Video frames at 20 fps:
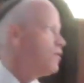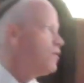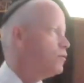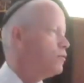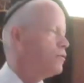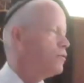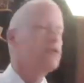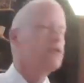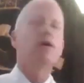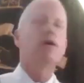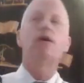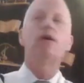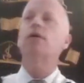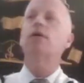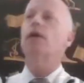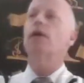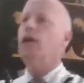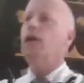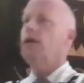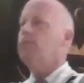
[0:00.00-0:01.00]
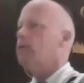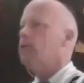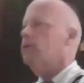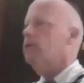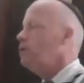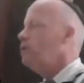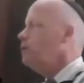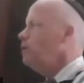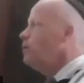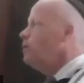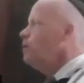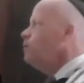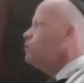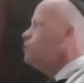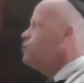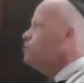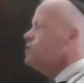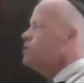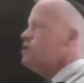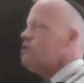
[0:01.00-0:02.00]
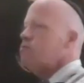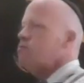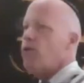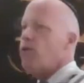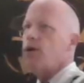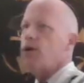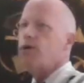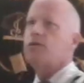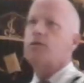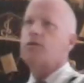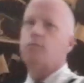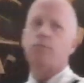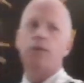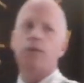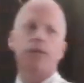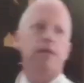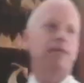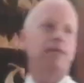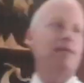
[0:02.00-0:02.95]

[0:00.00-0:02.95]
folks are able to responsibly